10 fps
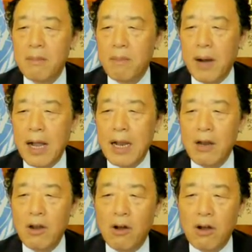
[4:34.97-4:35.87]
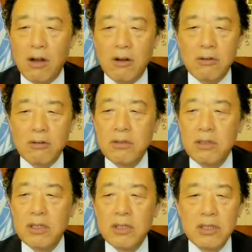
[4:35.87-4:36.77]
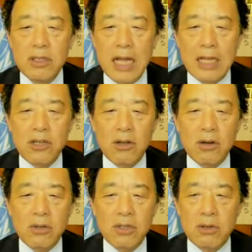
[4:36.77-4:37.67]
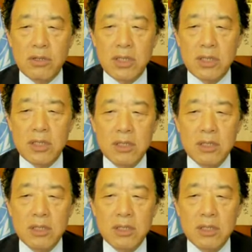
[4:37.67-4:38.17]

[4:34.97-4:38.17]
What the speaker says: by local natural resources.